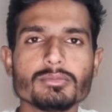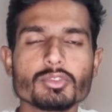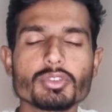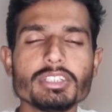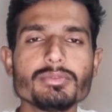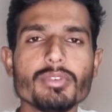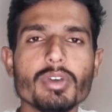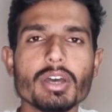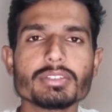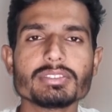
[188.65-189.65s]
So this
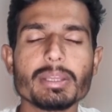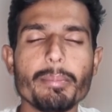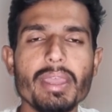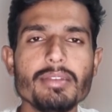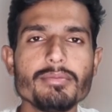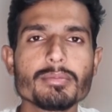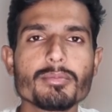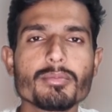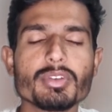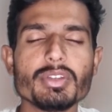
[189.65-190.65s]
was the main
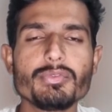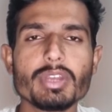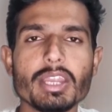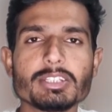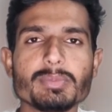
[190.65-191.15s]
difference